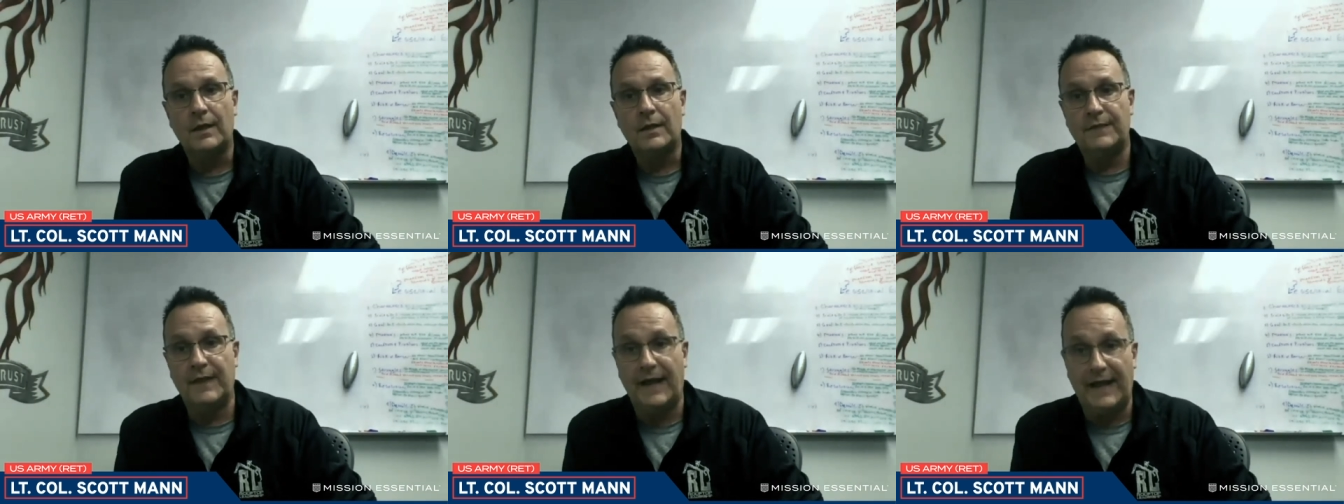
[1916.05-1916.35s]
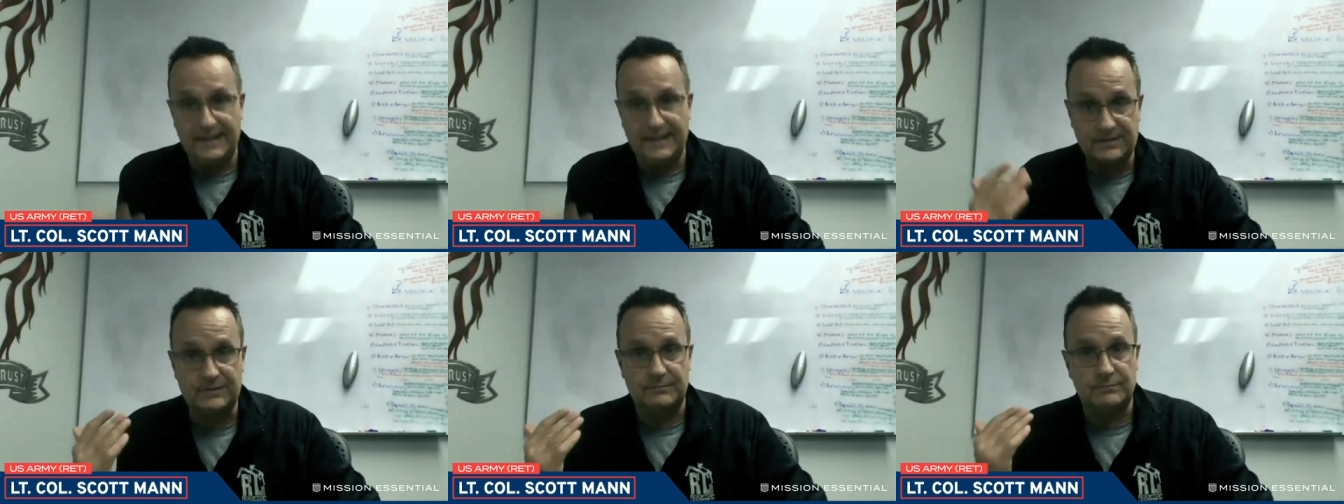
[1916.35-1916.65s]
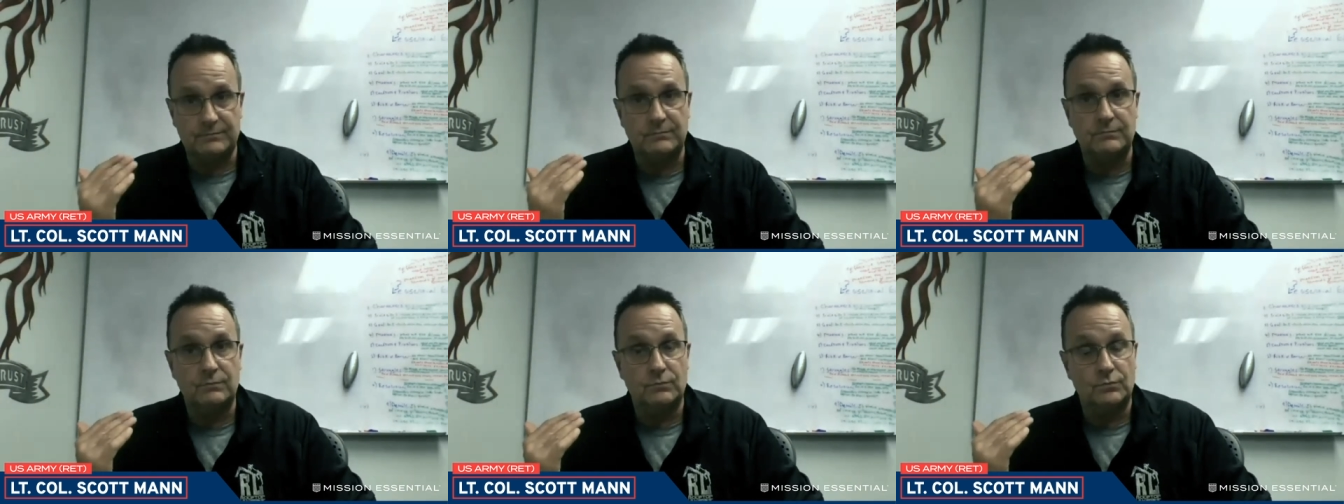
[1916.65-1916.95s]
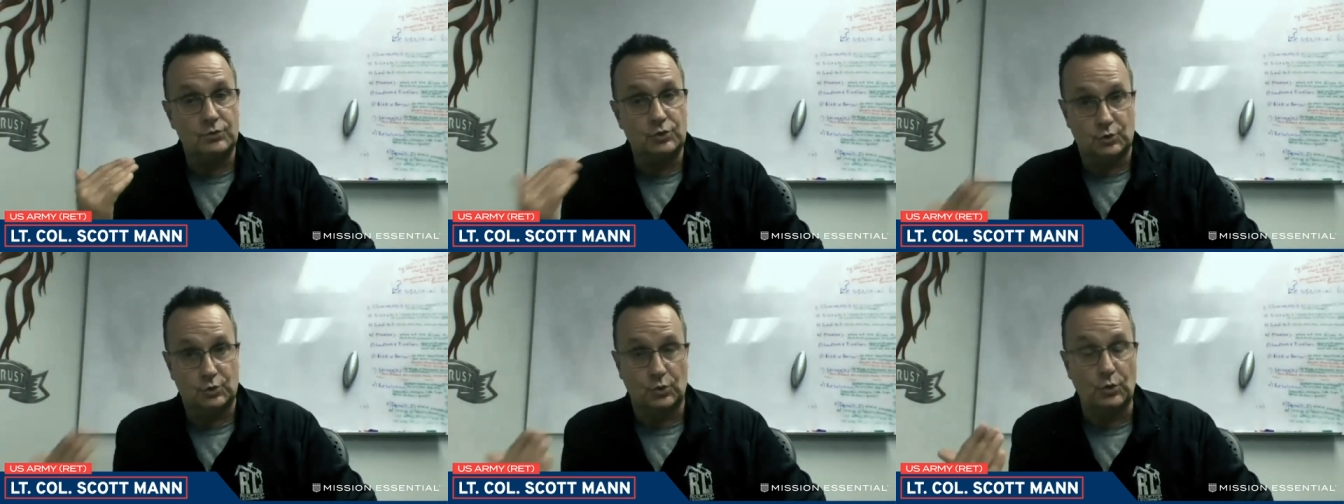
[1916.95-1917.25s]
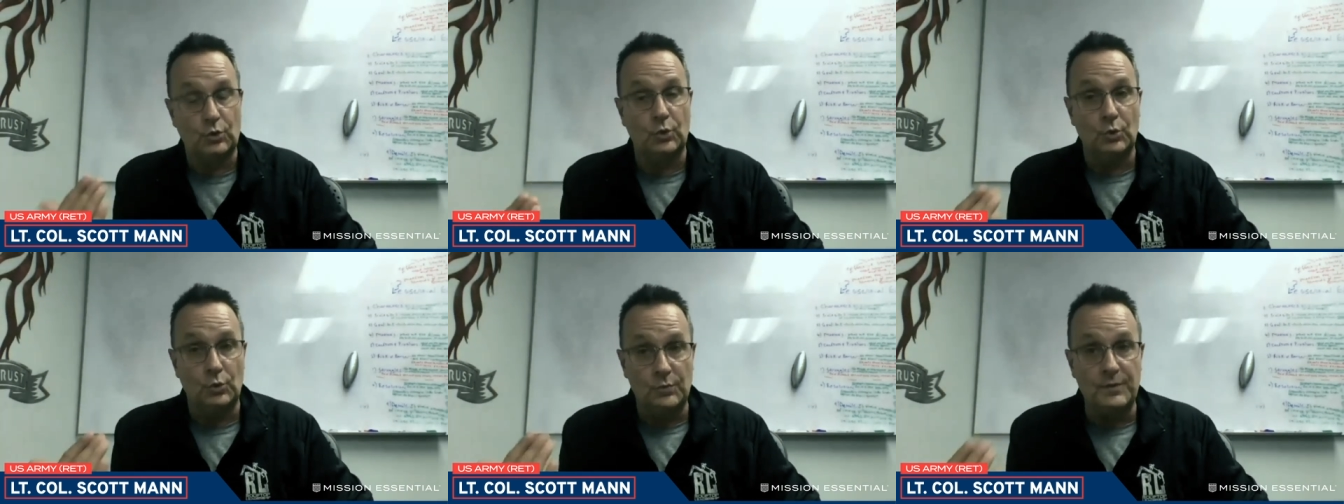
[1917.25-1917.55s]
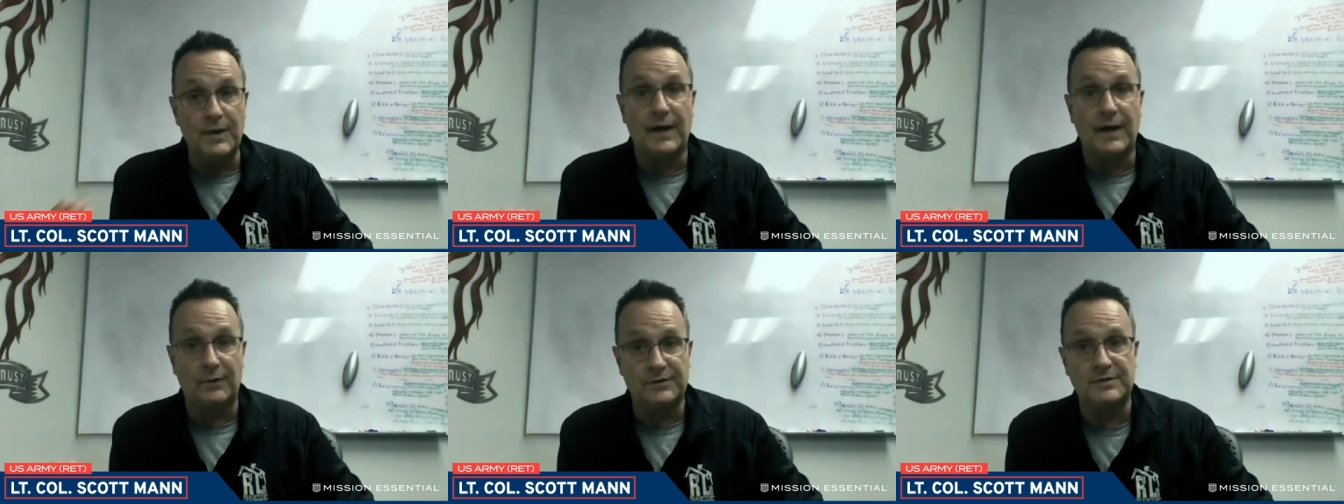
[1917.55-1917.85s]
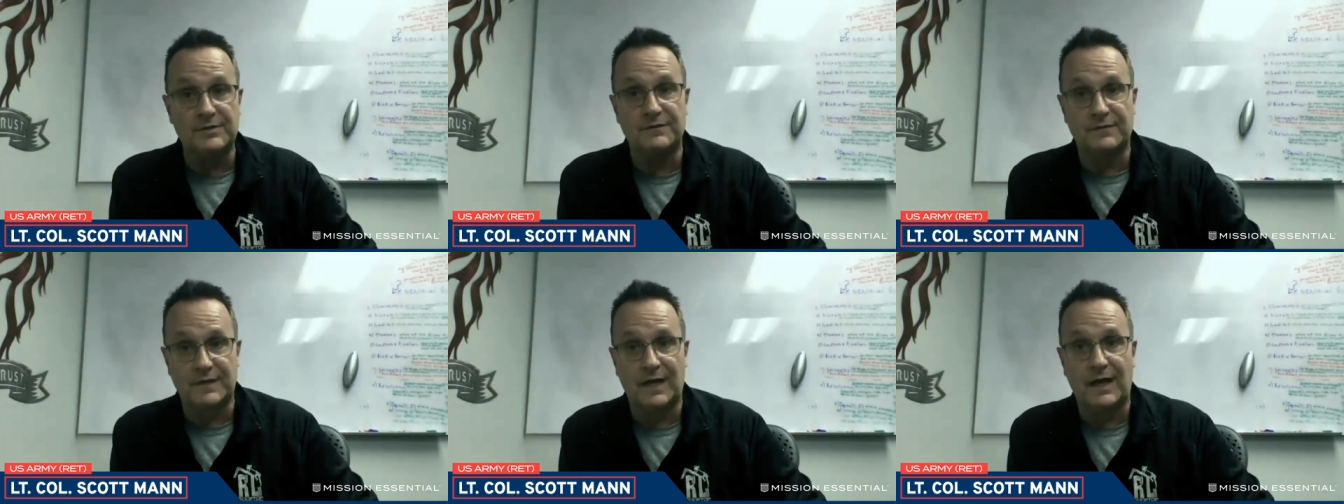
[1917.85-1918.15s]
That's true
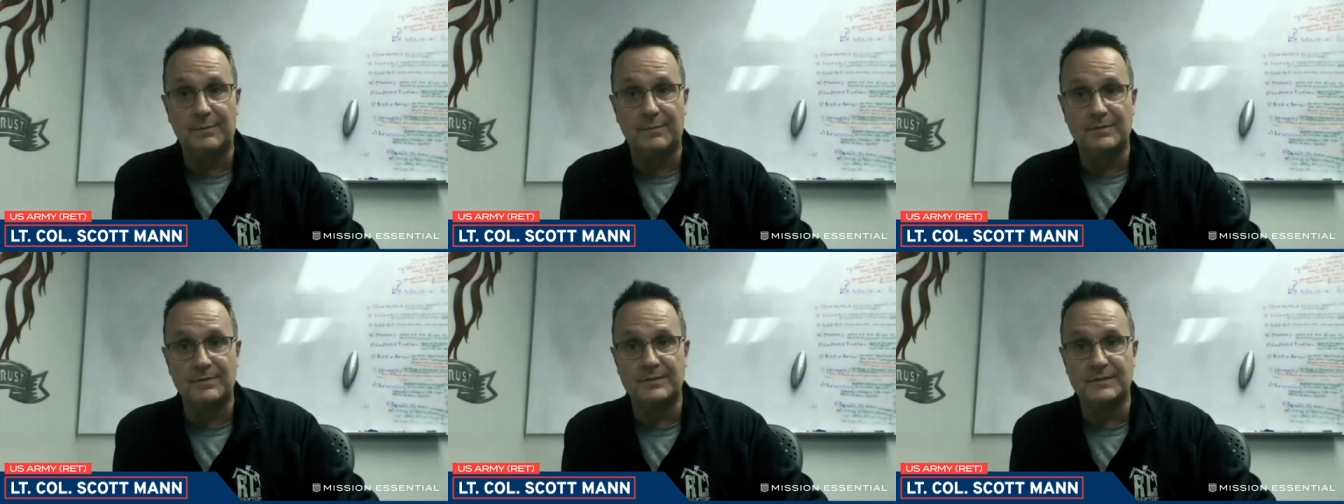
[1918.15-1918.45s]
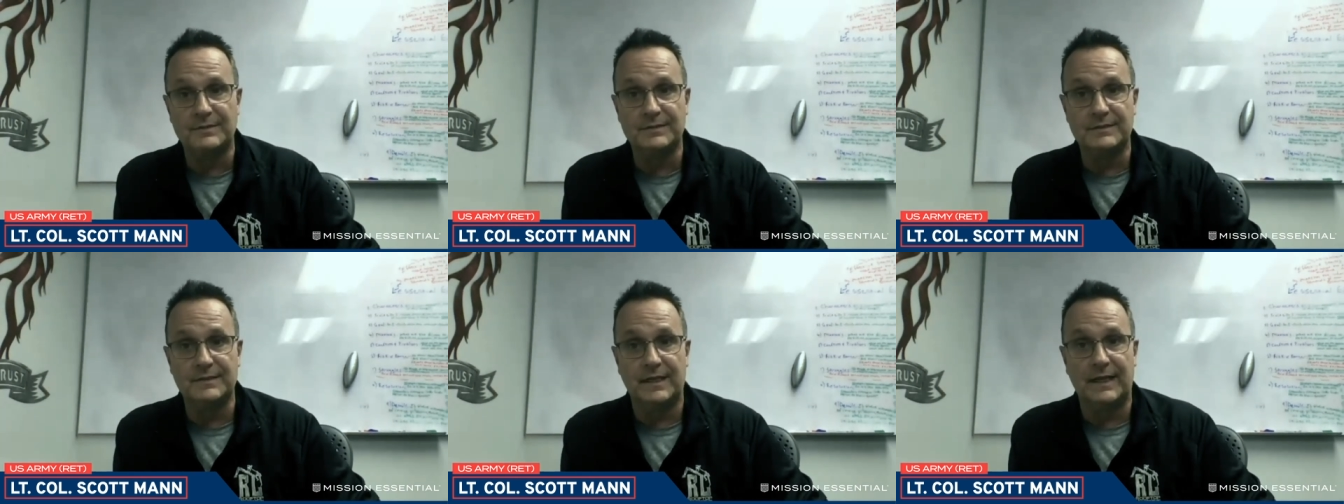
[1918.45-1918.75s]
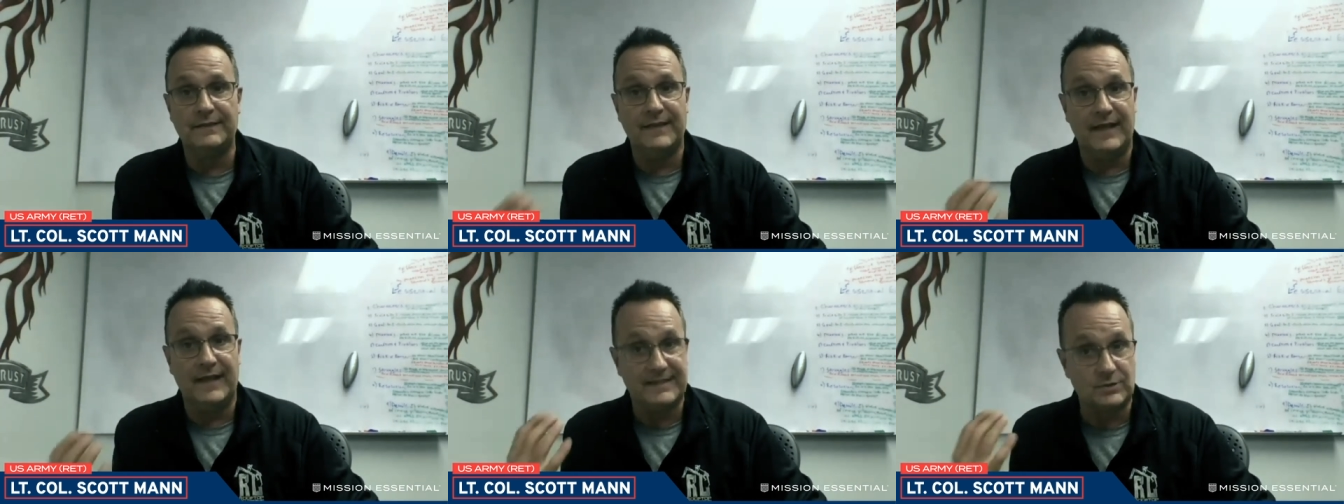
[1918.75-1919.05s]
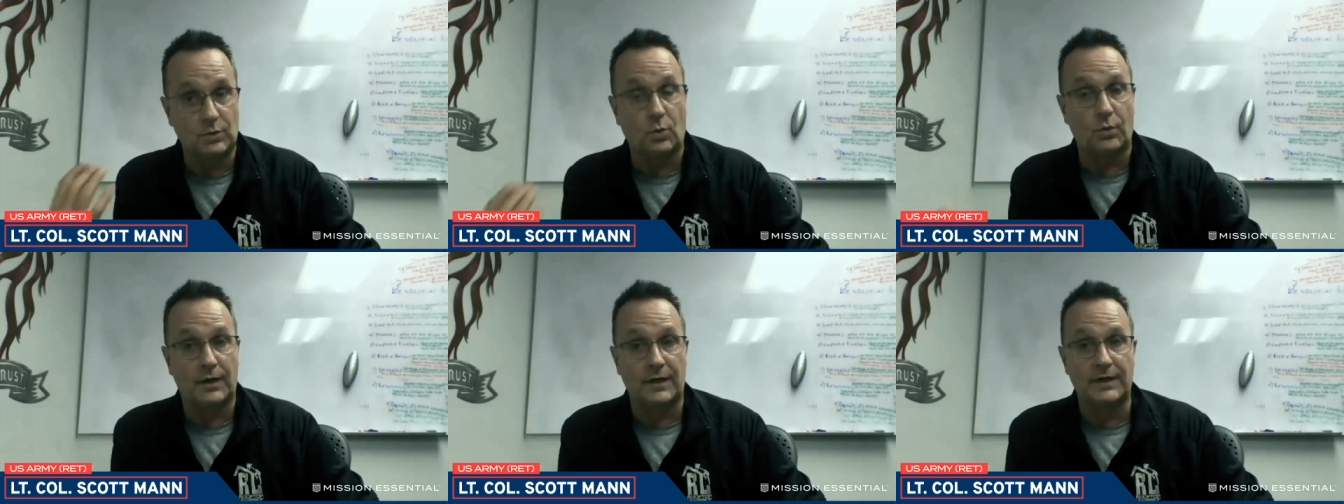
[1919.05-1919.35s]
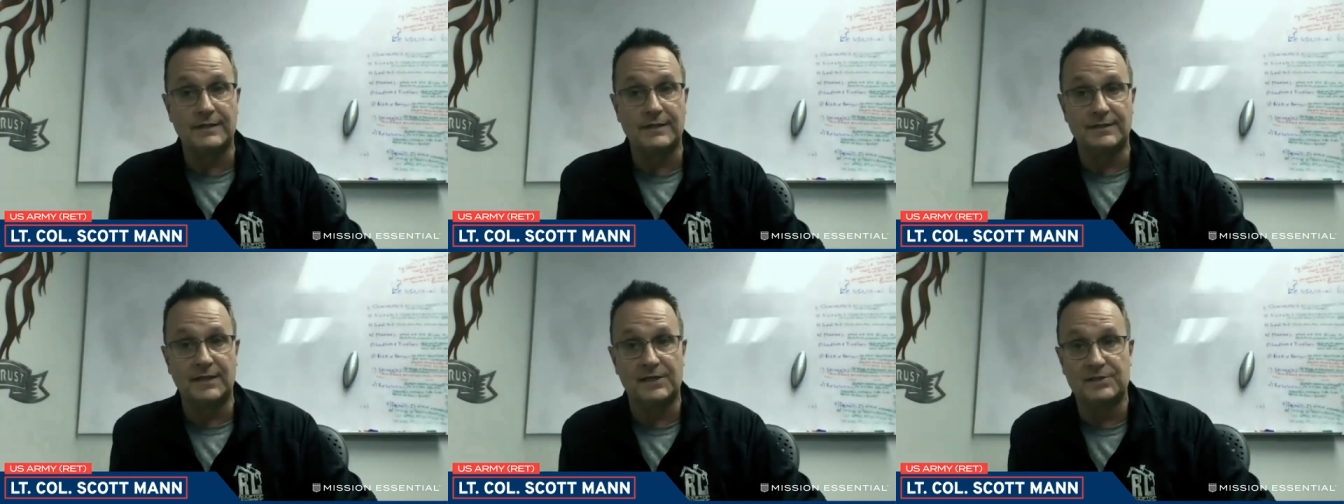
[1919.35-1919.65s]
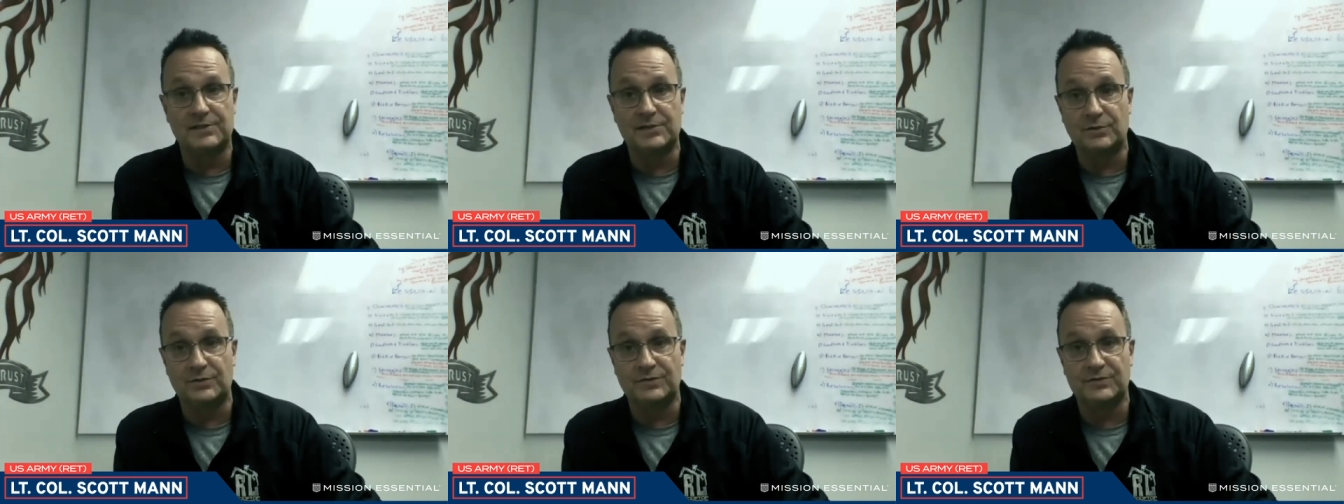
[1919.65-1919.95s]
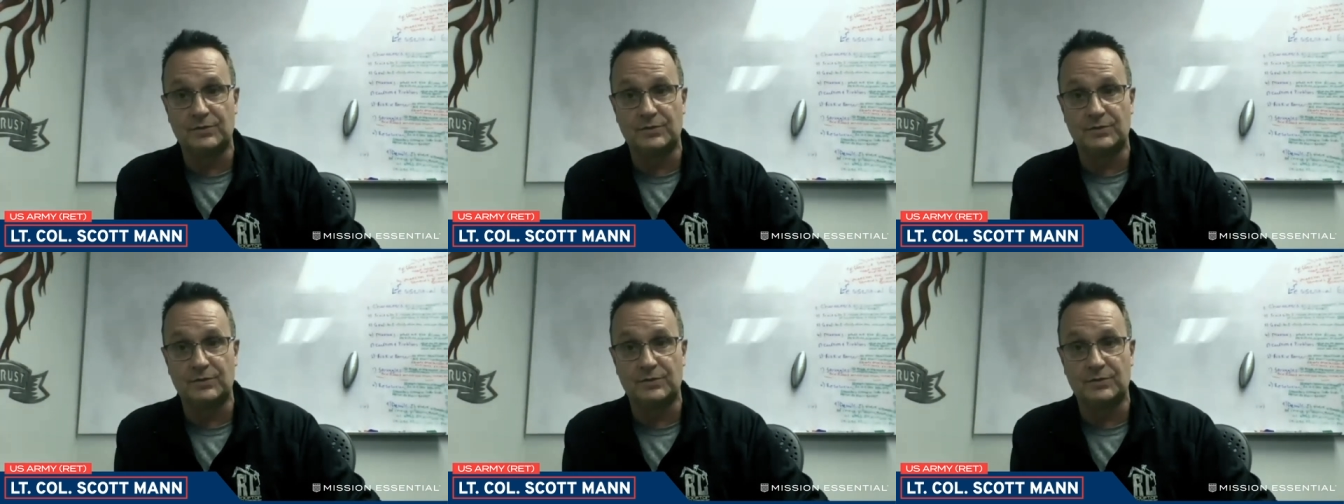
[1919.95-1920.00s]
narrative competence and that's organizational